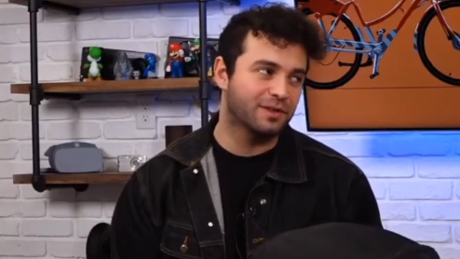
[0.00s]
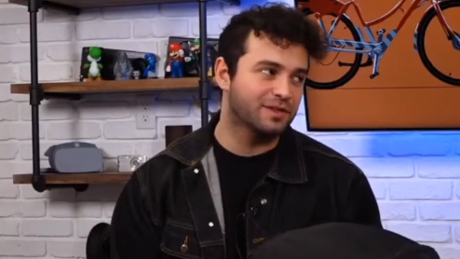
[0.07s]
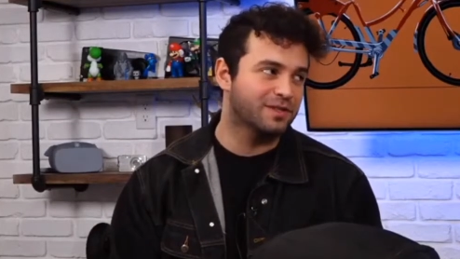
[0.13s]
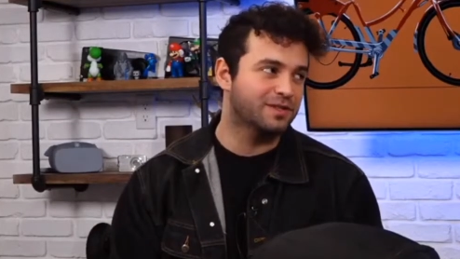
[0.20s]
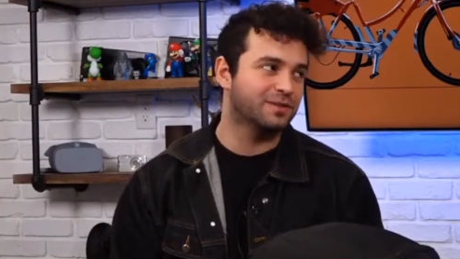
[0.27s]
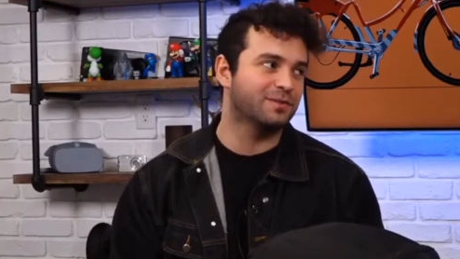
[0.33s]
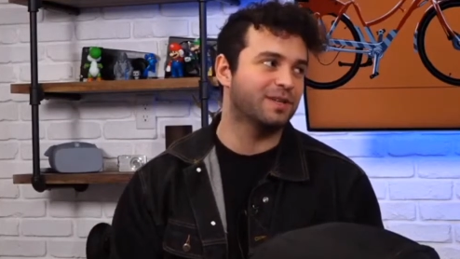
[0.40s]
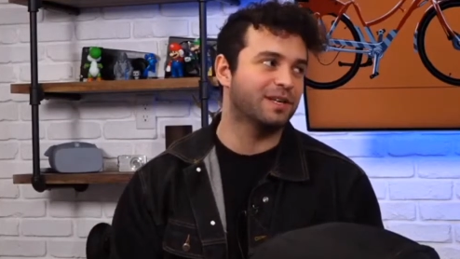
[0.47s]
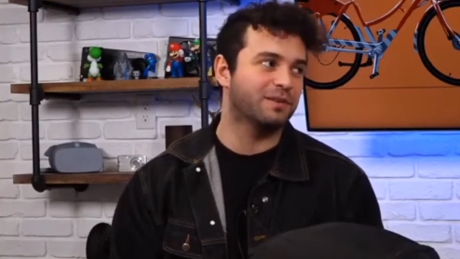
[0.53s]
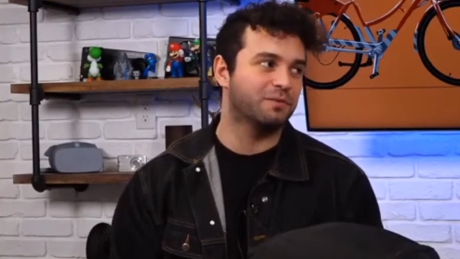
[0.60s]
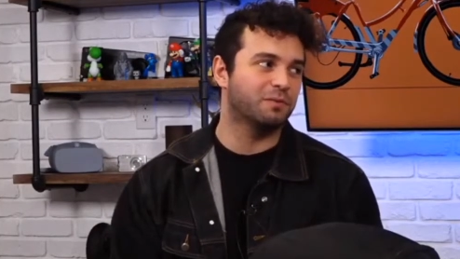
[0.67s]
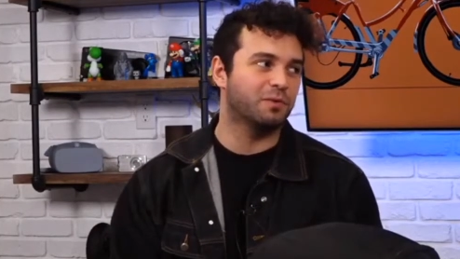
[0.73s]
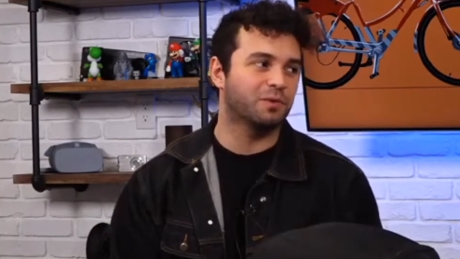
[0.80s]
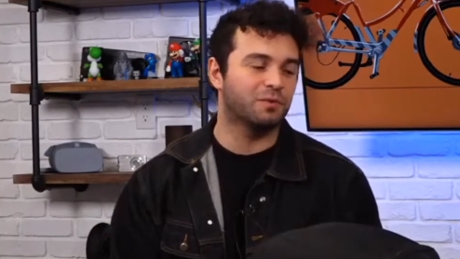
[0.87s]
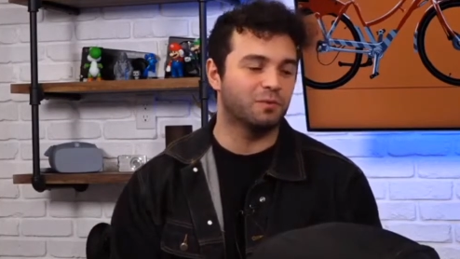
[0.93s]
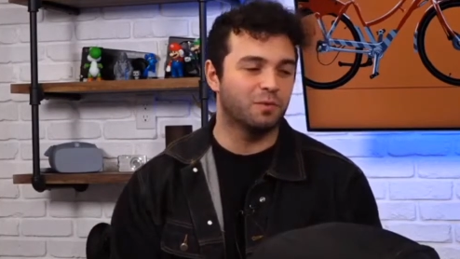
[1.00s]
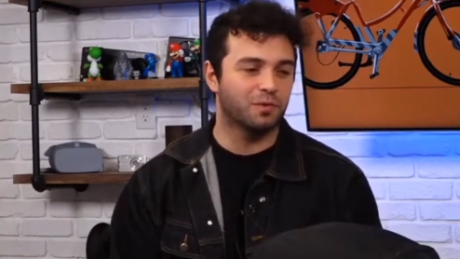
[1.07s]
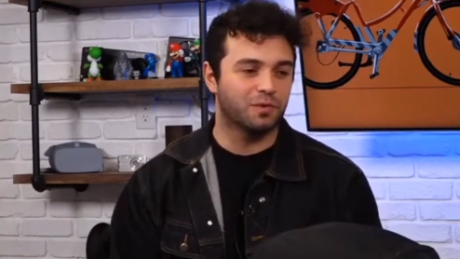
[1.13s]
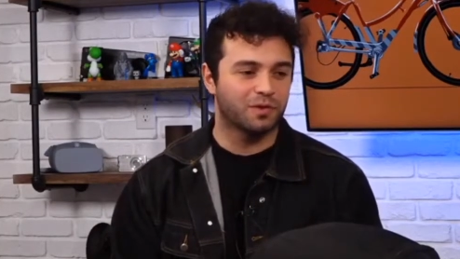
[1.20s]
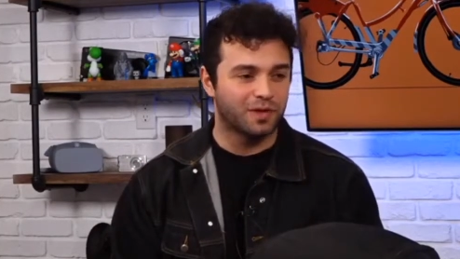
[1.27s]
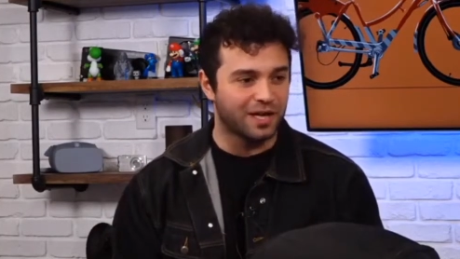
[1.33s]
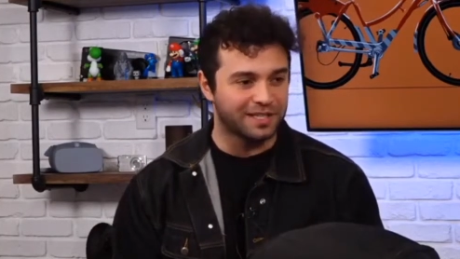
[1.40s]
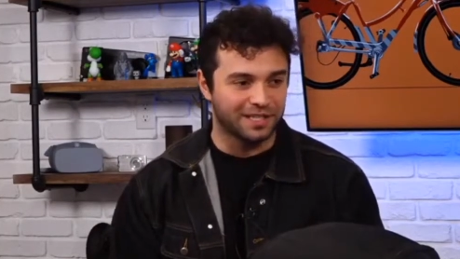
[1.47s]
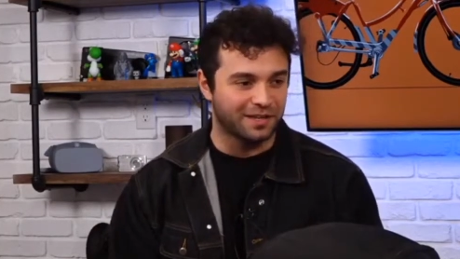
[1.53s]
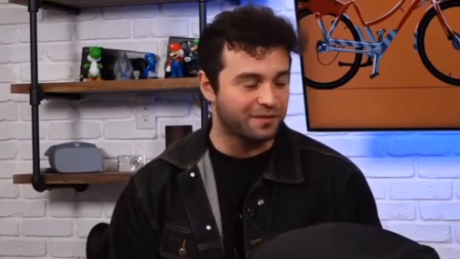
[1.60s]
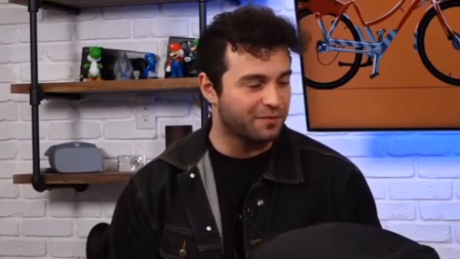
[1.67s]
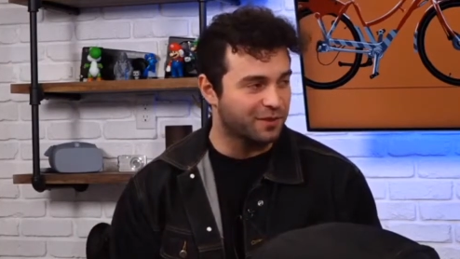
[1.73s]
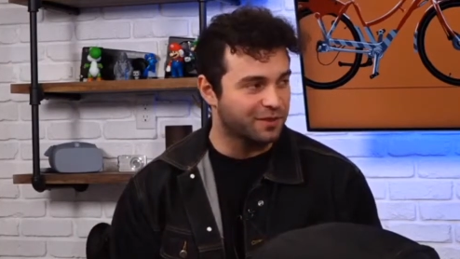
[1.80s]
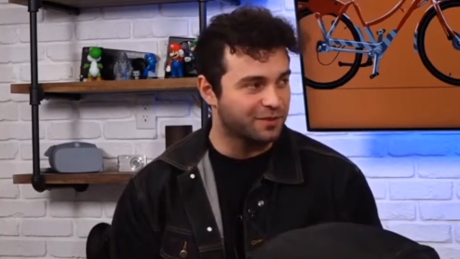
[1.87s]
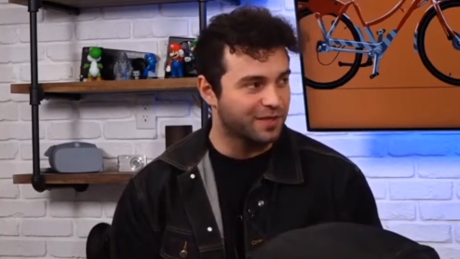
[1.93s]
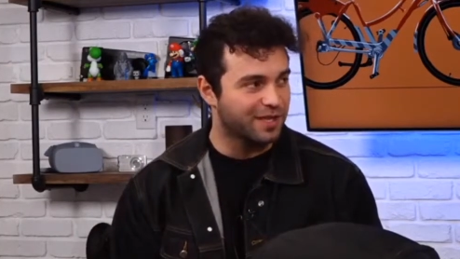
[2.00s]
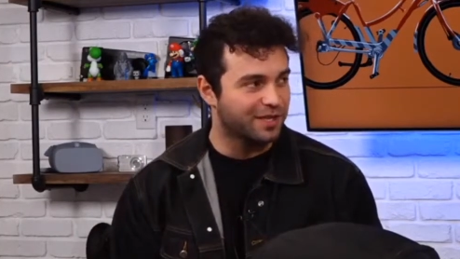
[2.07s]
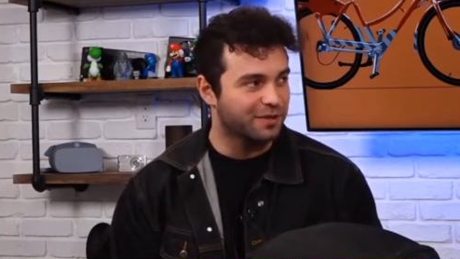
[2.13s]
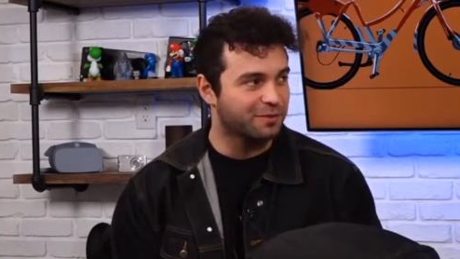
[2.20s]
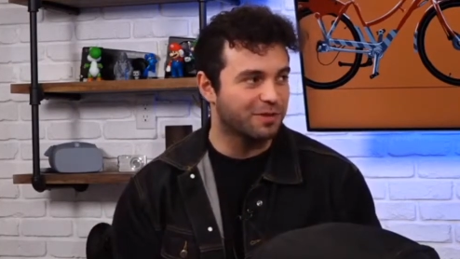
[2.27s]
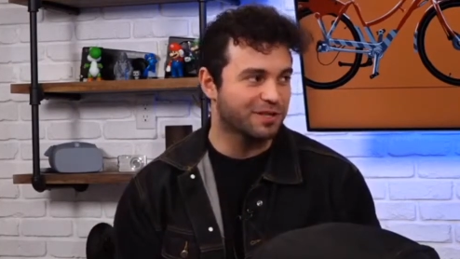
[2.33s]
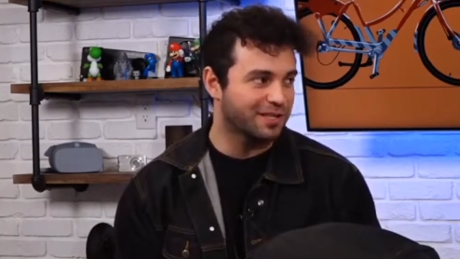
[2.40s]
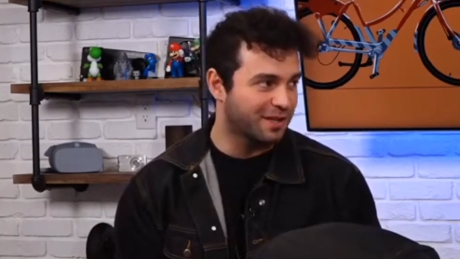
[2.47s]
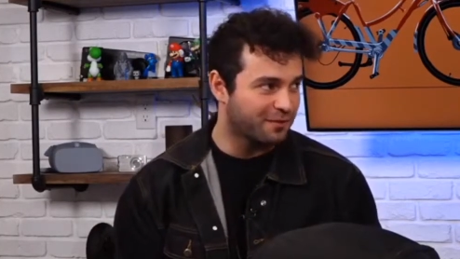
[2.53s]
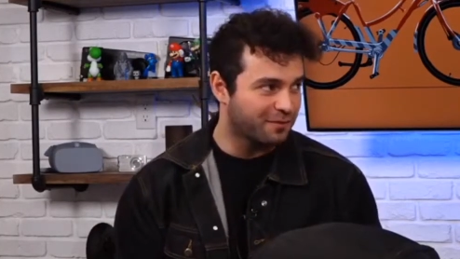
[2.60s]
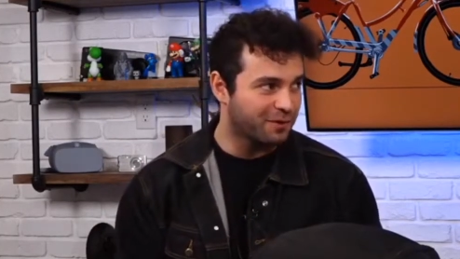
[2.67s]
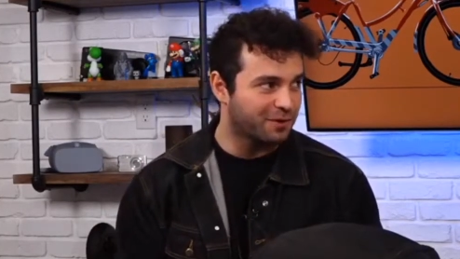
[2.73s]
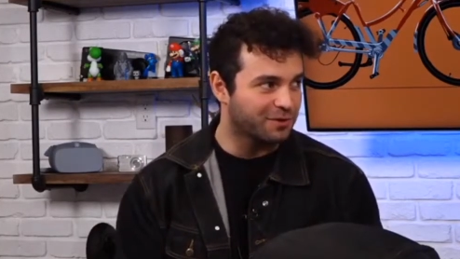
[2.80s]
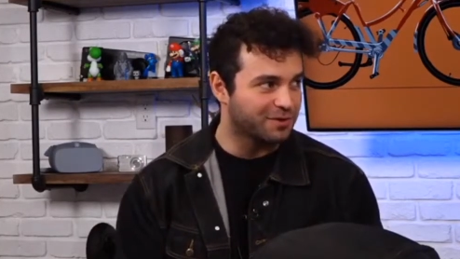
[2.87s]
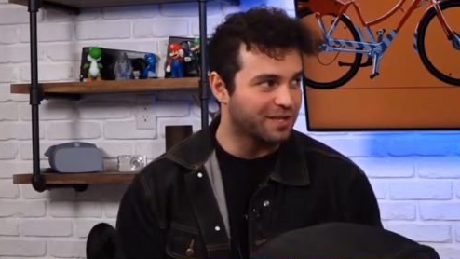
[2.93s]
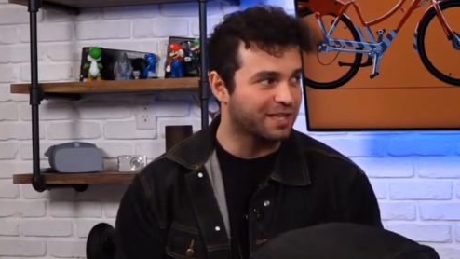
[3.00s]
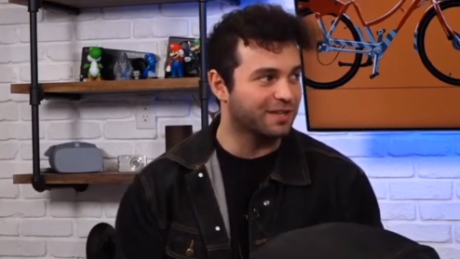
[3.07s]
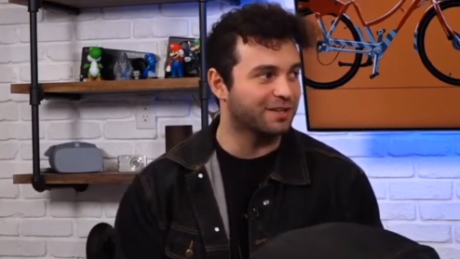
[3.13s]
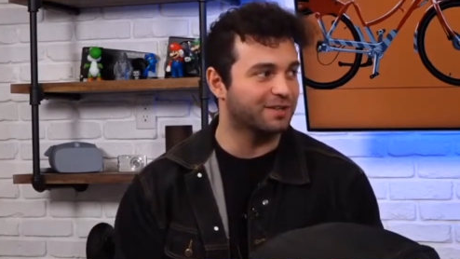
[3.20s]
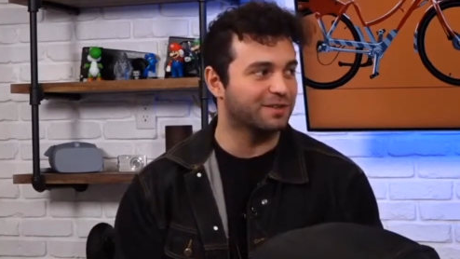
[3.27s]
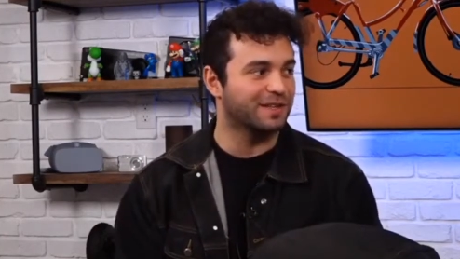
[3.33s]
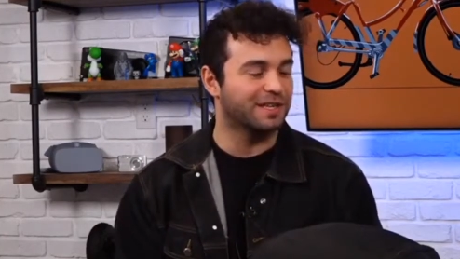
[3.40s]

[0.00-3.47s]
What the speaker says: We trust you. Like, we'll cut down the footage later. We'll cut down the photos later.